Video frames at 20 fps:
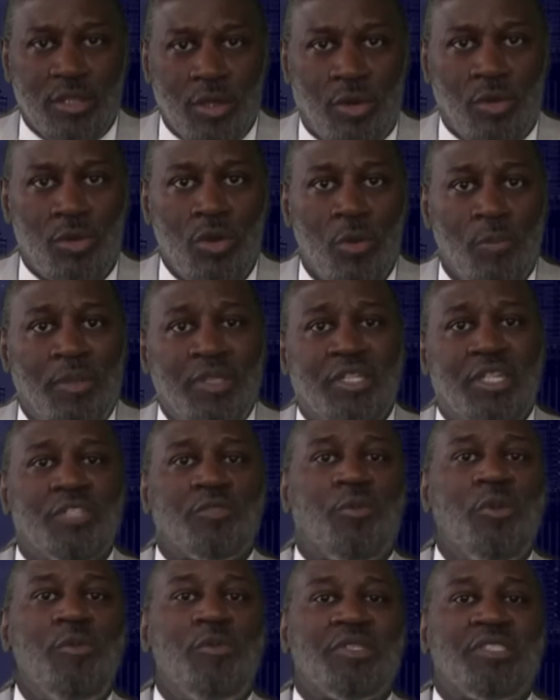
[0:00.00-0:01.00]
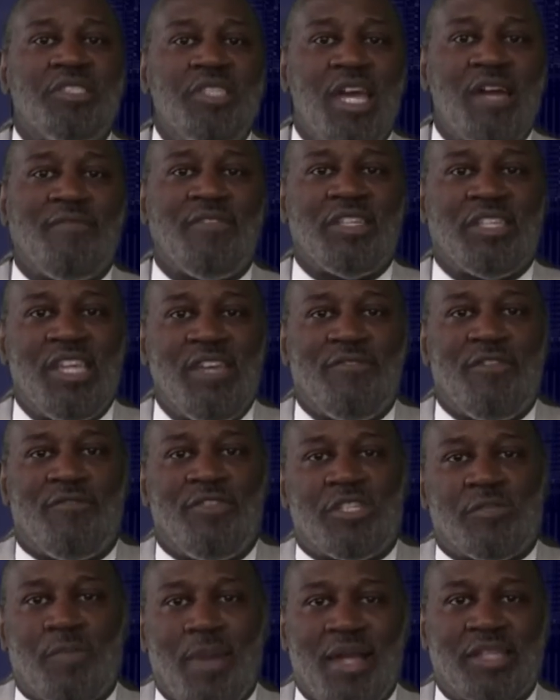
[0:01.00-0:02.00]
don't. Because we was never given
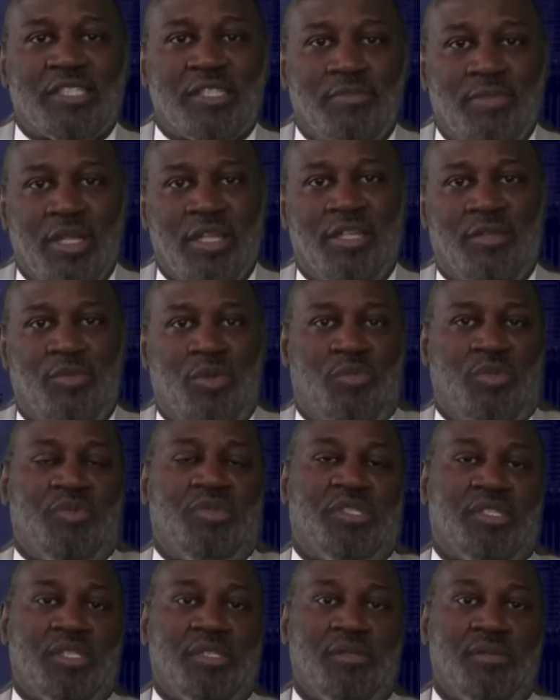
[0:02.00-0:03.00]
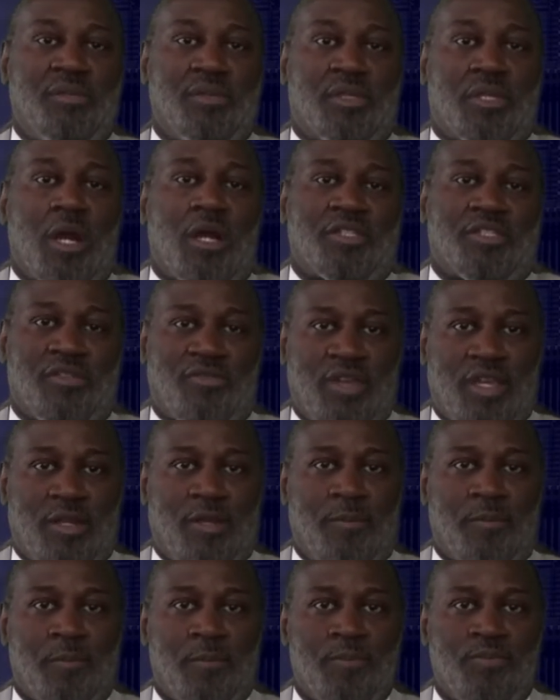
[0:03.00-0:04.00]
responsibility when we was
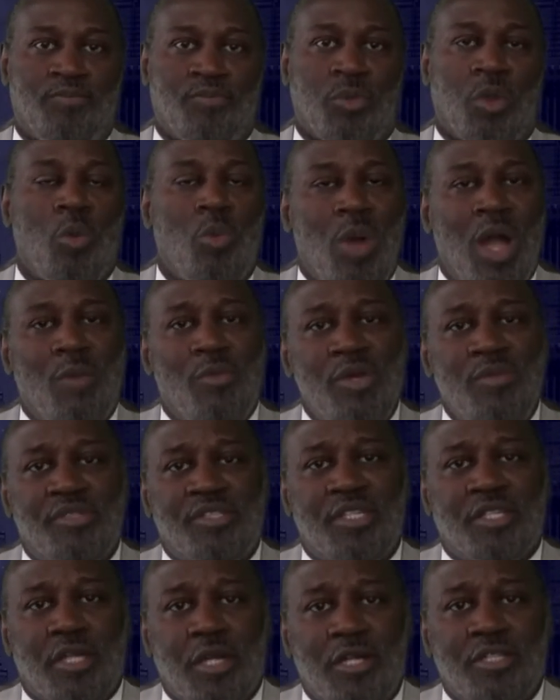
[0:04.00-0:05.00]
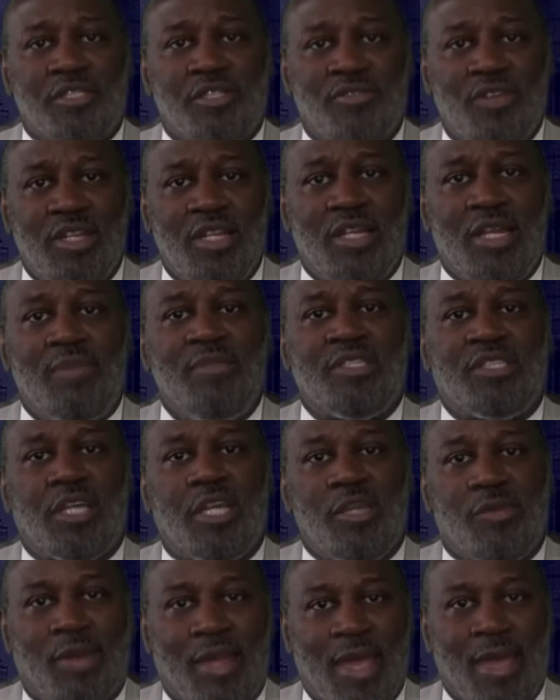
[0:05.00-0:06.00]
incarcerated. While we was incarcerated, let me
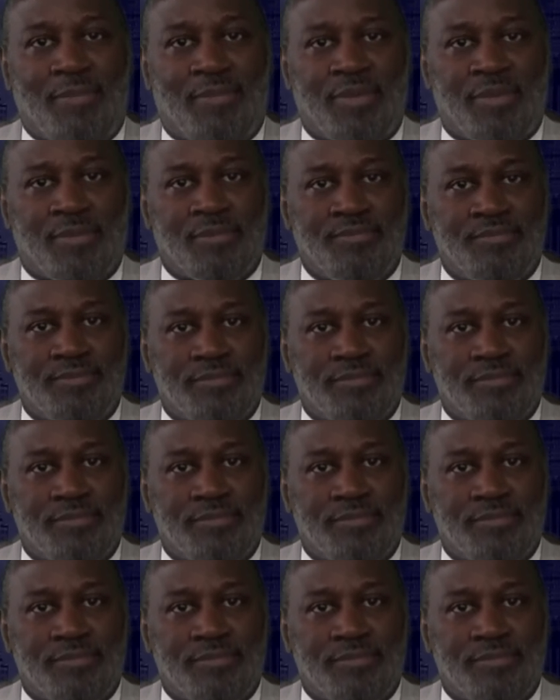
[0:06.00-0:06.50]
tell you what happened.